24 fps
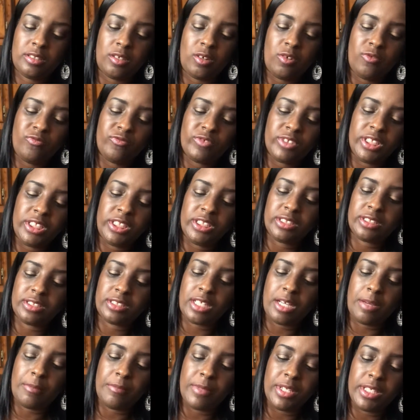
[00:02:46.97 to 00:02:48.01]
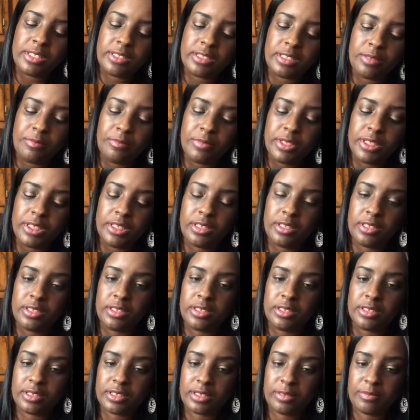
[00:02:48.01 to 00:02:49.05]
Hopefully it's not messy, but
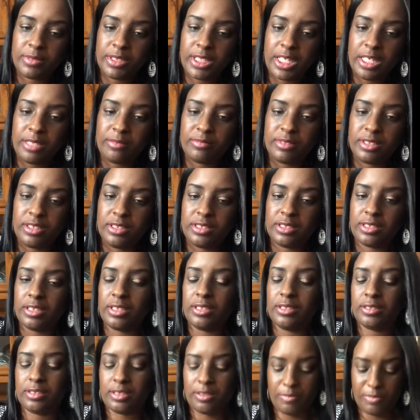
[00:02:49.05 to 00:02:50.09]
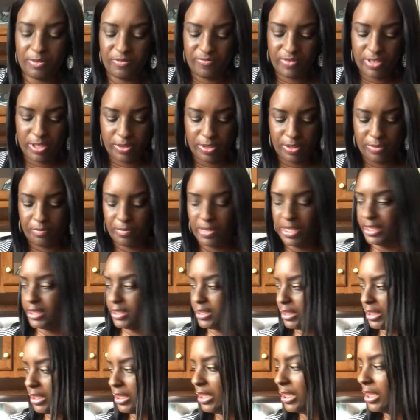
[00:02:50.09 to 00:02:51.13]
sometimes these things can be very
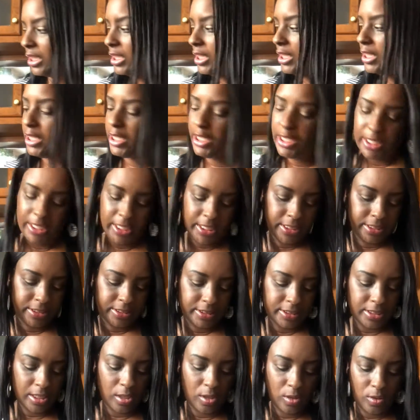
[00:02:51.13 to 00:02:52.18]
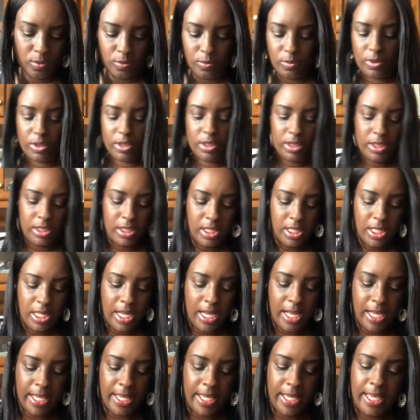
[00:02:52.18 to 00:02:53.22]
messy. And so
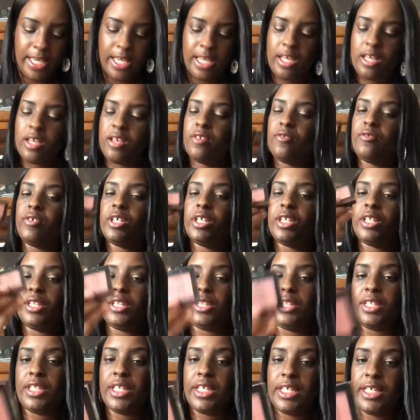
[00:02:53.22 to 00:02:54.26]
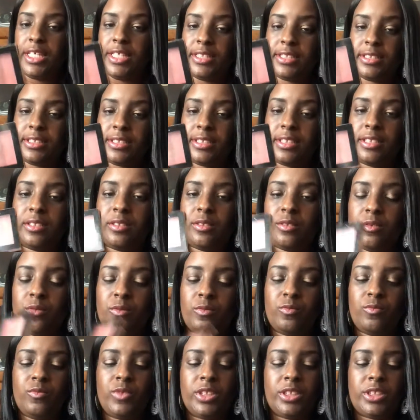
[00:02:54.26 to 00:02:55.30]
I have this,
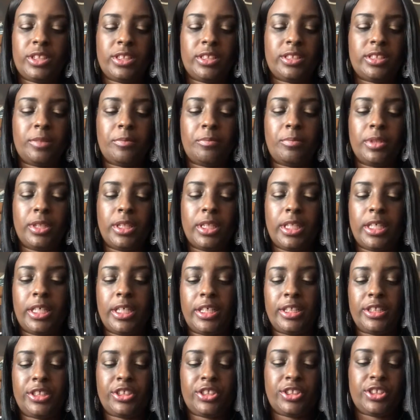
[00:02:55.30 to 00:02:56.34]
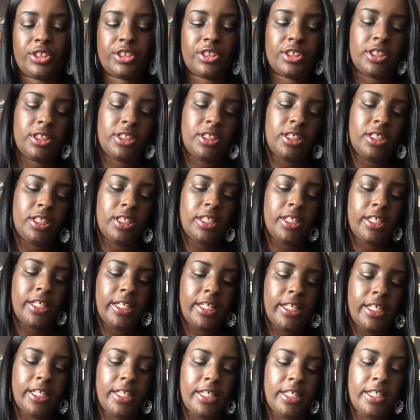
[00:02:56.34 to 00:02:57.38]
which is a blush,
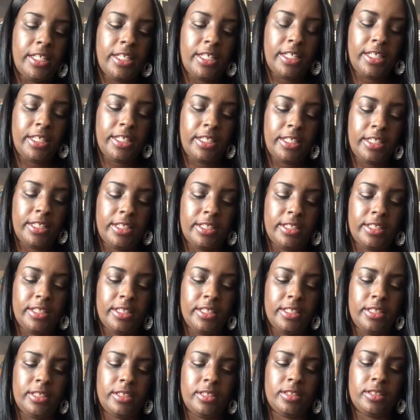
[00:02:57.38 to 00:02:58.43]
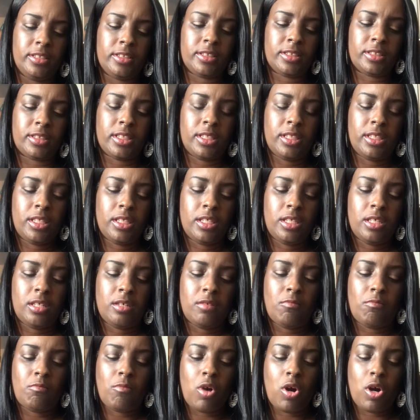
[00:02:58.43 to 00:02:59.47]
and it is
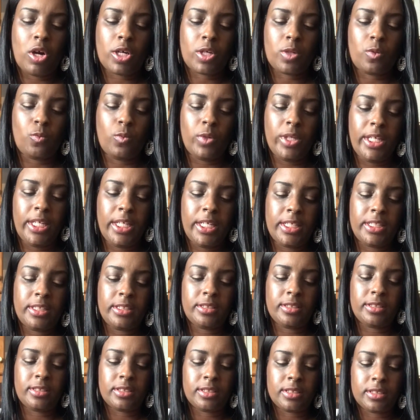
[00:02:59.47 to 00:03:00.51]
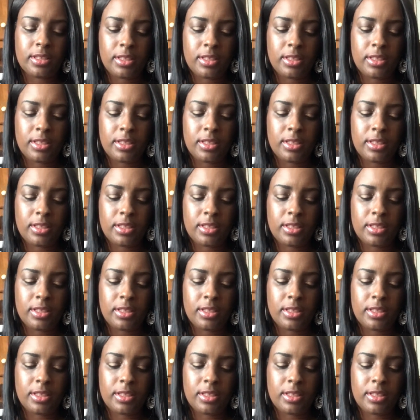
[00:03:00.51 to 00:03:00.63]
Mark Wins.